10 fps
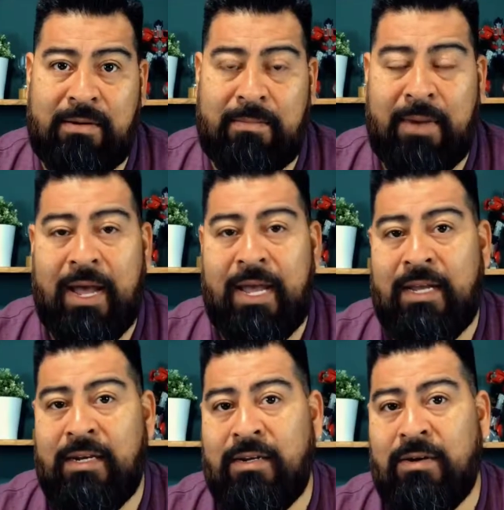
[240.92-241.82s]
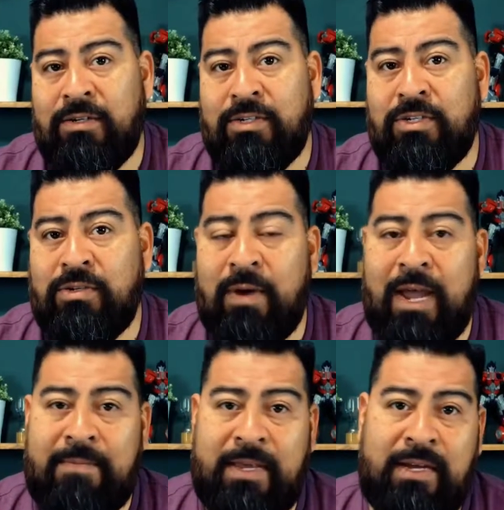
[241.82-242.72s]
buying or
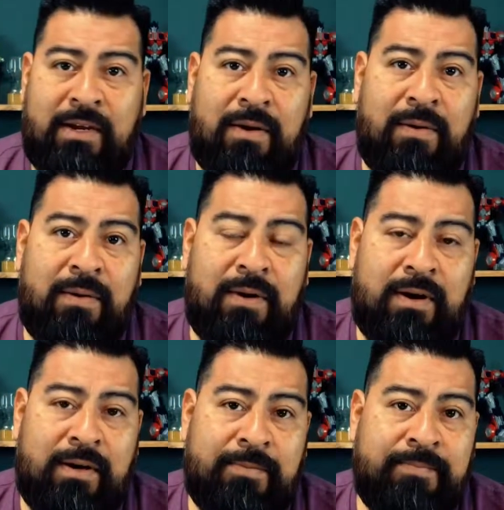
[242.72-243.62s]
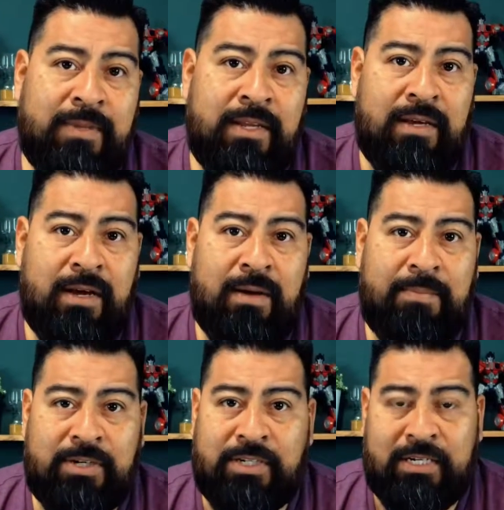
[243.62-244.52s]
subscribing, or
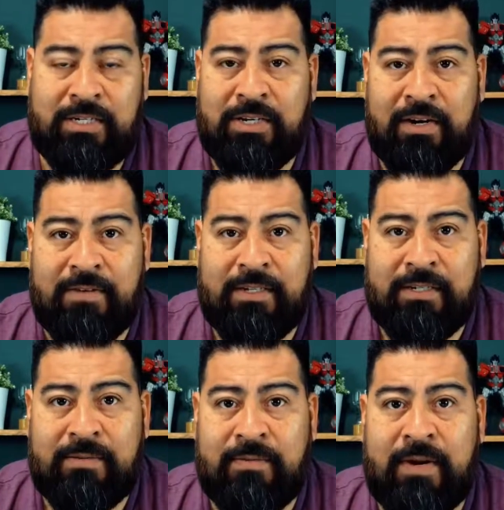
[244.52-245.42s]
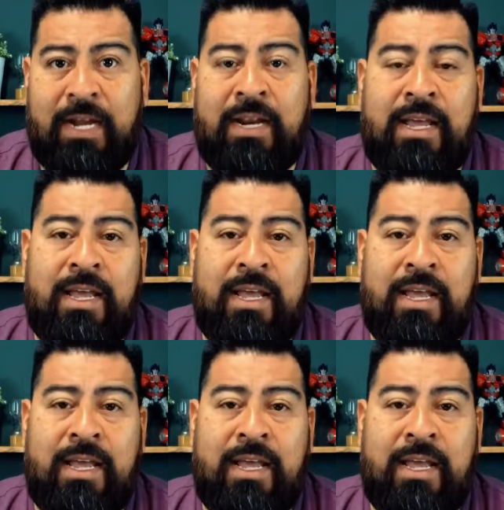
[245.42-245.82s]
purchasing a service, right?